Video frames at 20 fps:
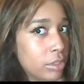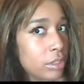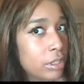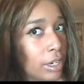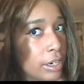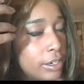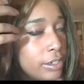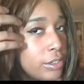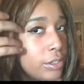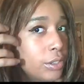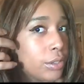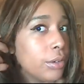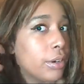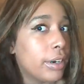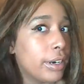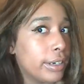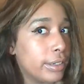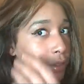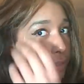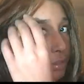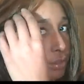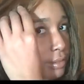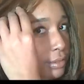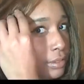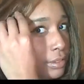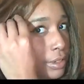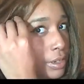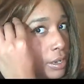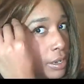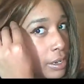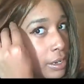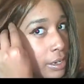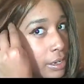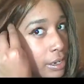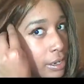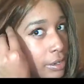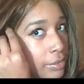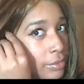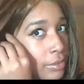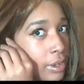cut it short,
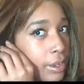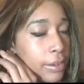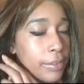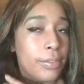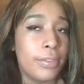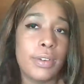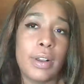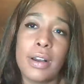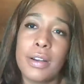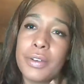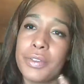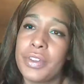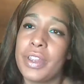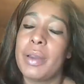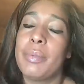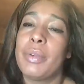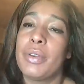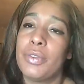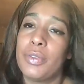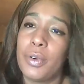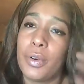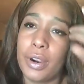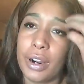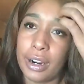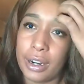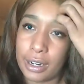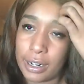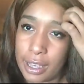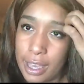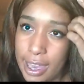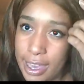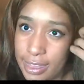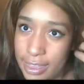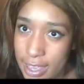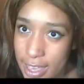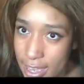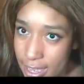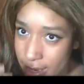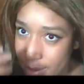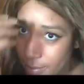I've gone over that before. And
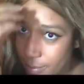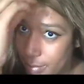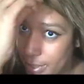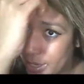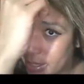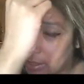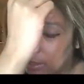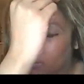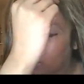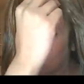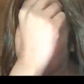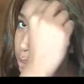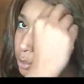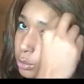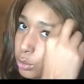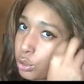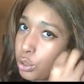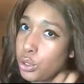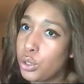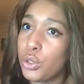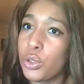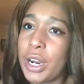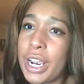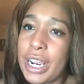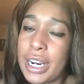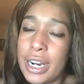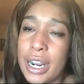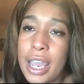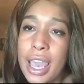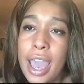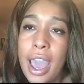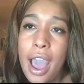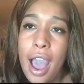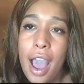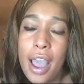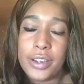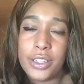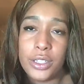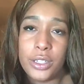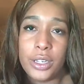then because it was so straight,
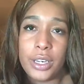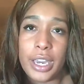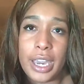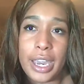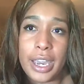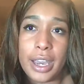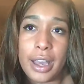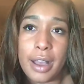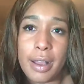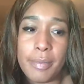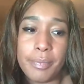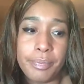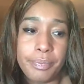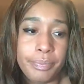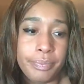I took a